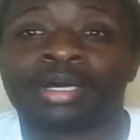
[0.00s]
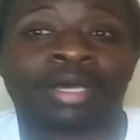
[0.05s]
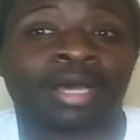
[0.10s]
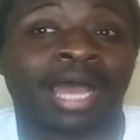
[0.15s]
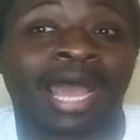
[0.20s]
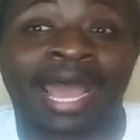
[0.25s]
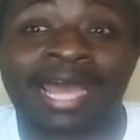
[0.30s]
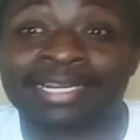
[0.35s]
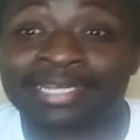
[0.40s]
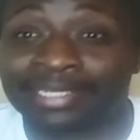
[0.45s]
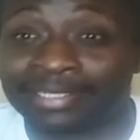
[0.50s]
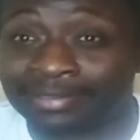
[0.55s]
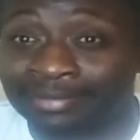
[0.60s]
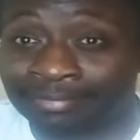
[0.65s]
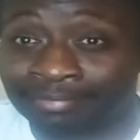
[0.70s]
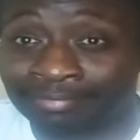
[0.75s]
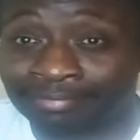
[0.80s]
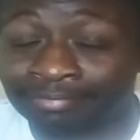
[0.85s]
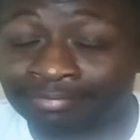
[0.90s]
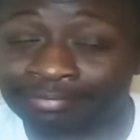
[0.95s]
I
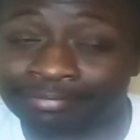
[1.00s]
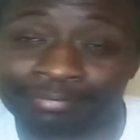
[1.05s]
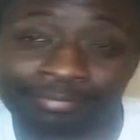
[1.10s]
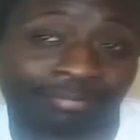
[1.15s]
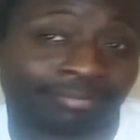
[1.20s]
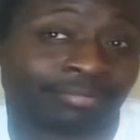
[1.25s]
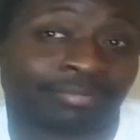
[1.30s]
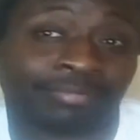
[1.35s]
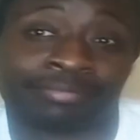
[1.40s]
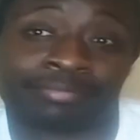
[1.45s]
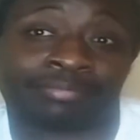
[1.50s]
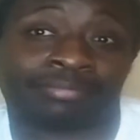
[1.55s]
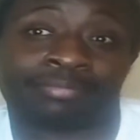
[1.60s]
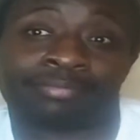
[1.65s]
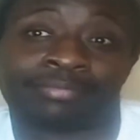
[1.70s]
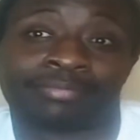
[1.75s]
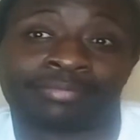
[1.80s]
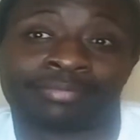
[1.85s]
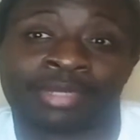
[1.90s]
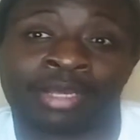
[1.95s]
didn't
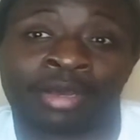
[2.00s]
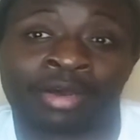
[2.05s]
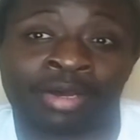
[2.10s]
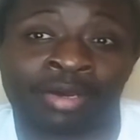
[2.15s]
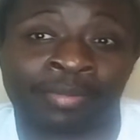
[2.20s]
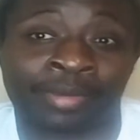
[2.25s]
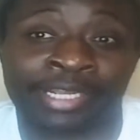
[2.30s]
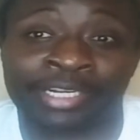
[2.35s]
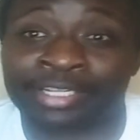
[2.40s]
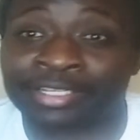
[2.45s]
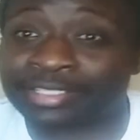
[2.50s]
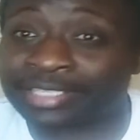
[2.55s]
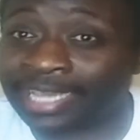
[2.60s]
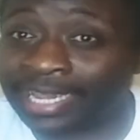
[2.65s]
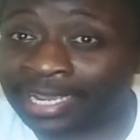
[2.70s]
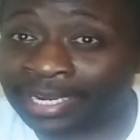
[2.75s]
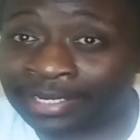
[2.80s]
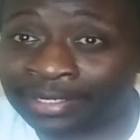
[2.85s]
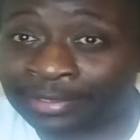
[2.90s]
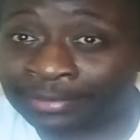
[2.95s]

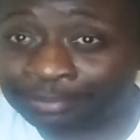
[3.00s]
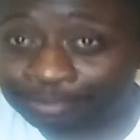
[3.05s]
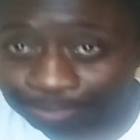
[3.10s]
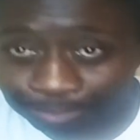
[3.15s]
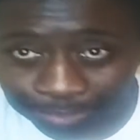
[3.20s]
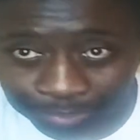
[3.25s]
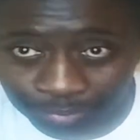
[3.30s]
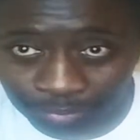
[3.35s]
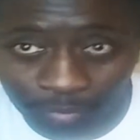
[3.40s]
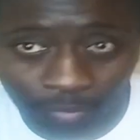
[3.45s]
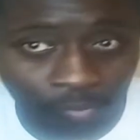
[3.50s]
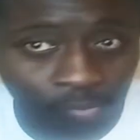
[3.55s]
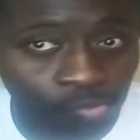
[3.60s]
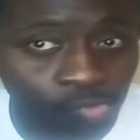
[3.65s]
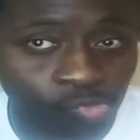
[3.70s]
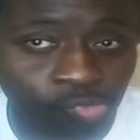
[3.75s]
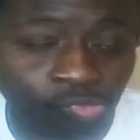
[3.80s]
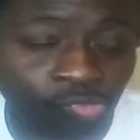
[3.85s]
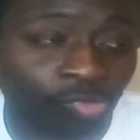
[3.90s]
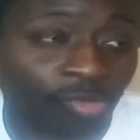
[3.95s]
entertain them.
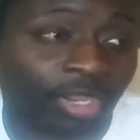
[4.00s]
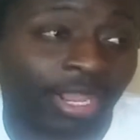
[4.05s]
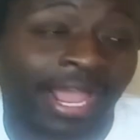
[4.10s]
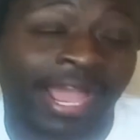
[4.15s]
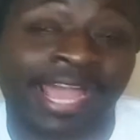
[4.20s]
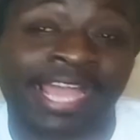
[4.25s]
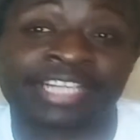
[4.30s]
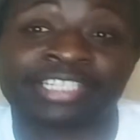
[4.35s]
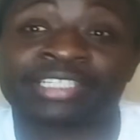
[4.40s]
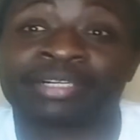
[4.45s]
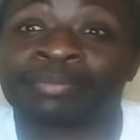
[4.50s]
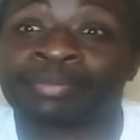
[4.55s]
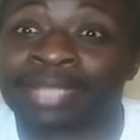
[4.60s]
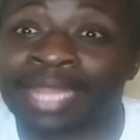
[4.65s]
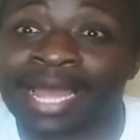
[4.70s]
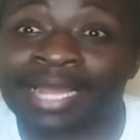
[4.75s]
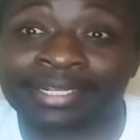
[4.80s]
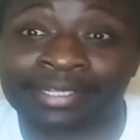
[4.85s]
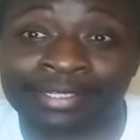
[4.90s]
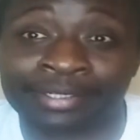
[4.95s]
I actually
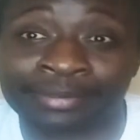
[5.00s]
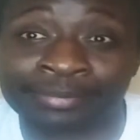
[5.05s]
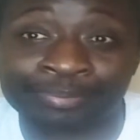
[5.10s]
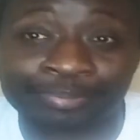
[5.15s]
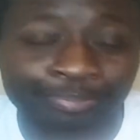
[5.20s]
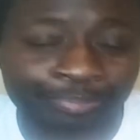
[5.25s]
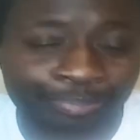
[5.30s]
blocked them.